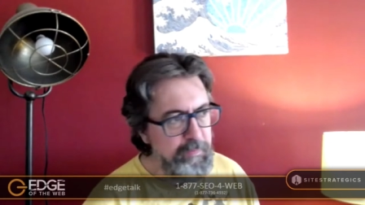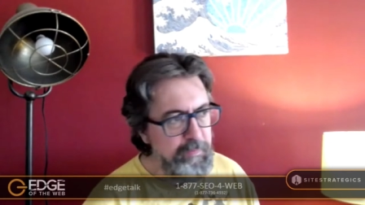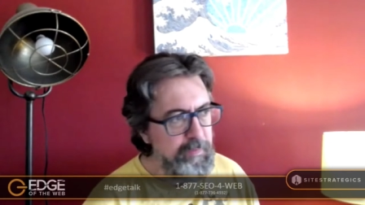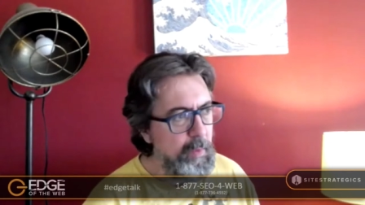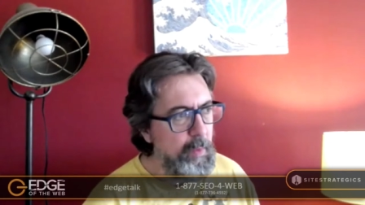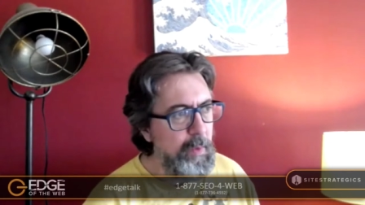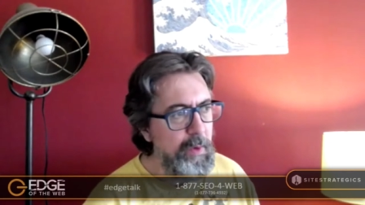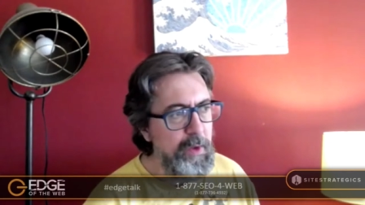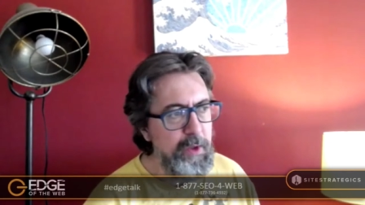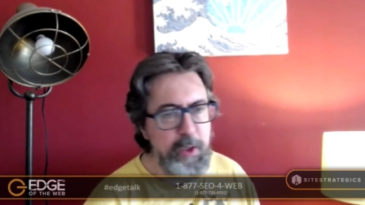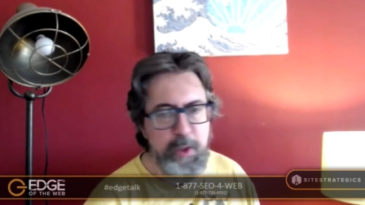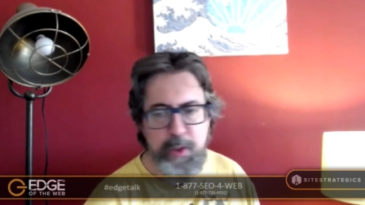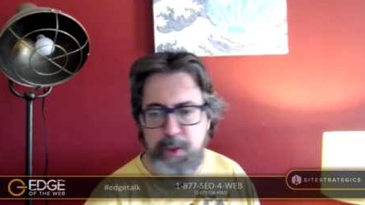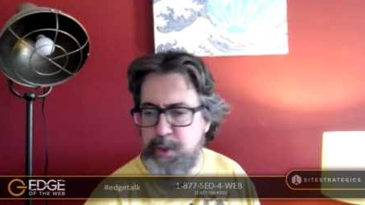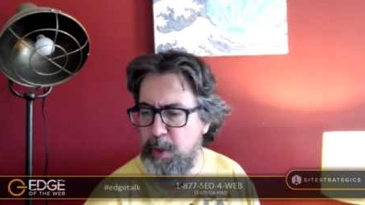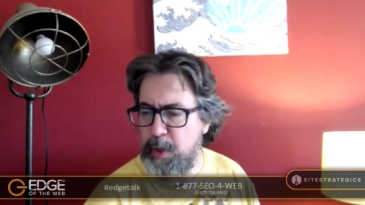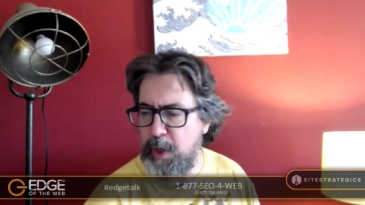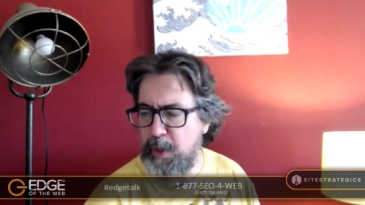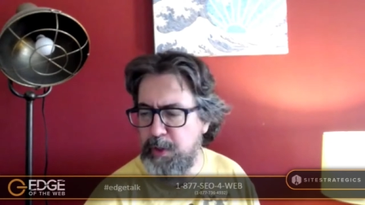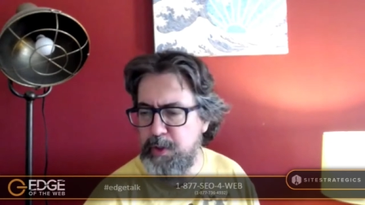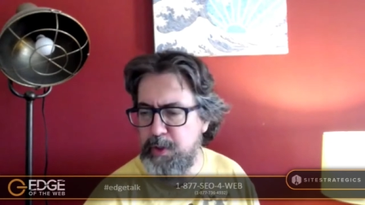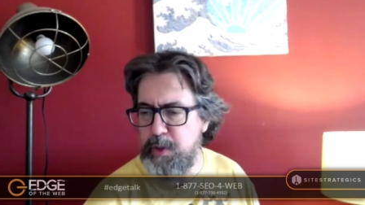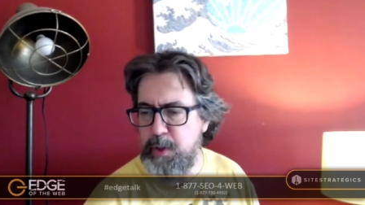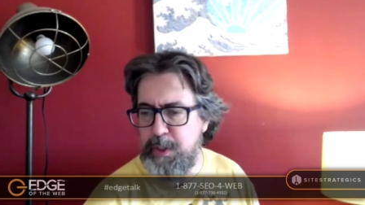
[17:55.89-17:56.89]
from one of those
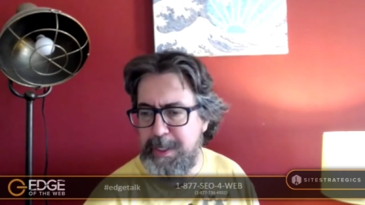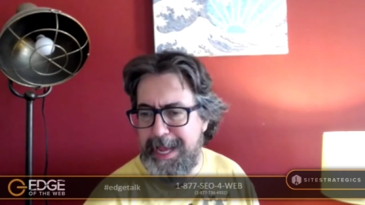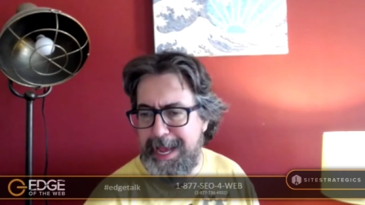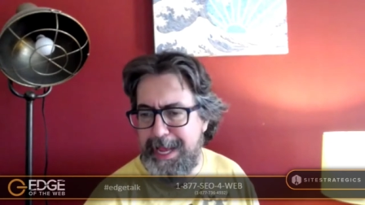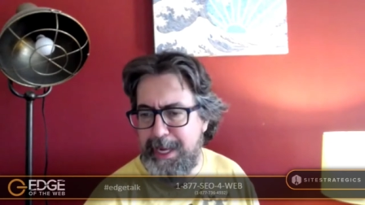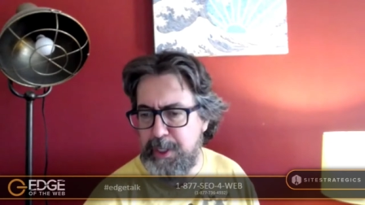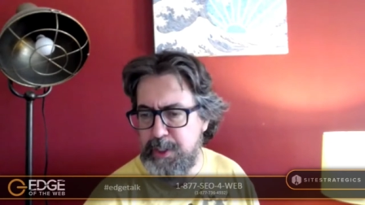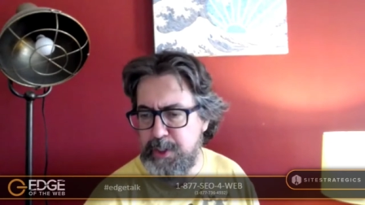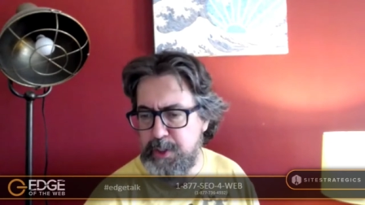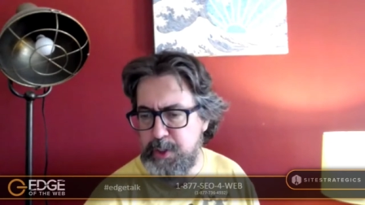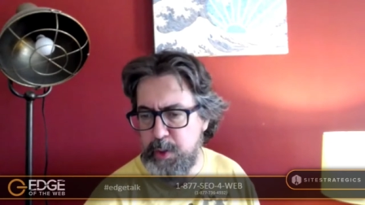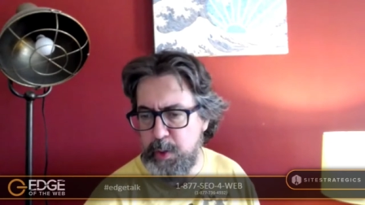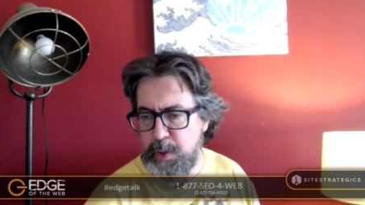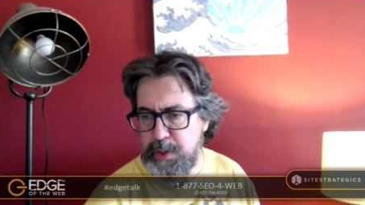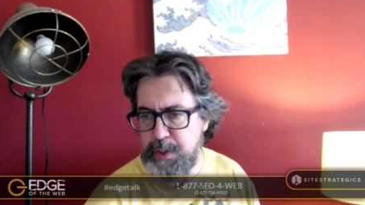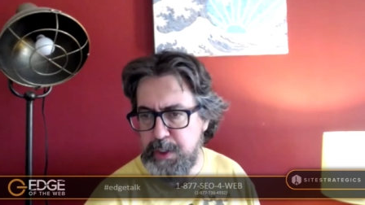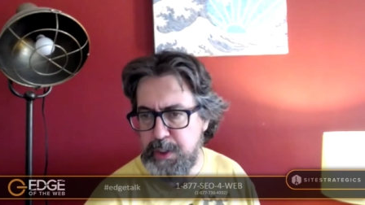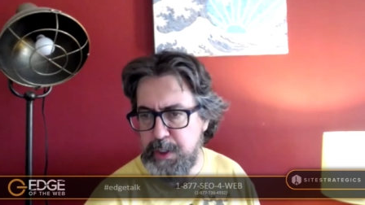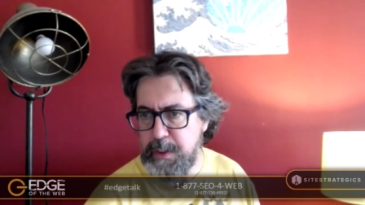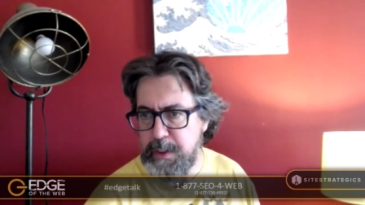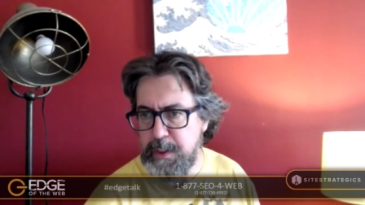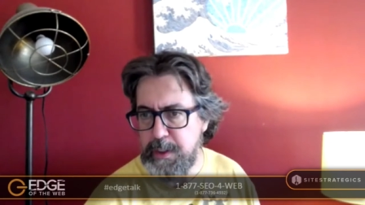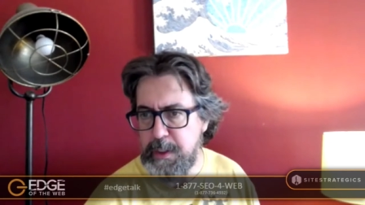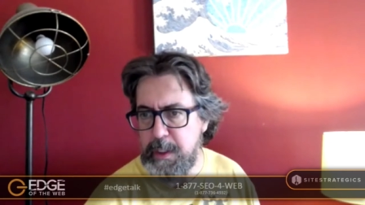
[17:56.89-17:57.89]
structured data
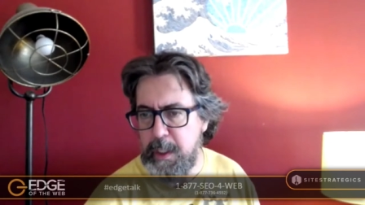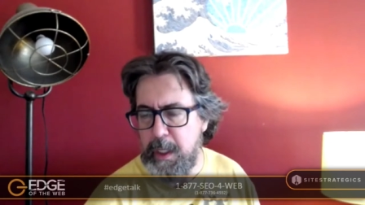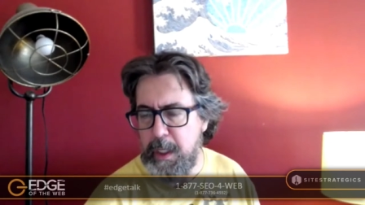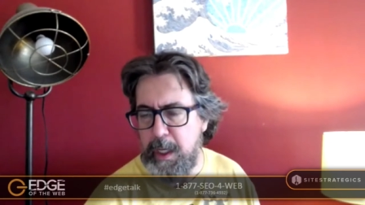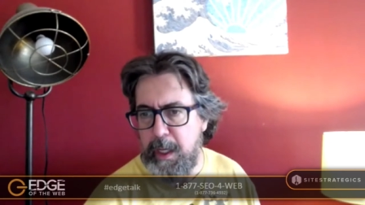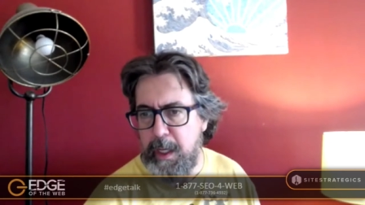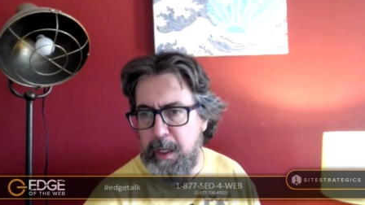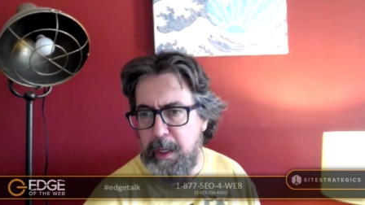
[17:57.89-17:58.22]
sources.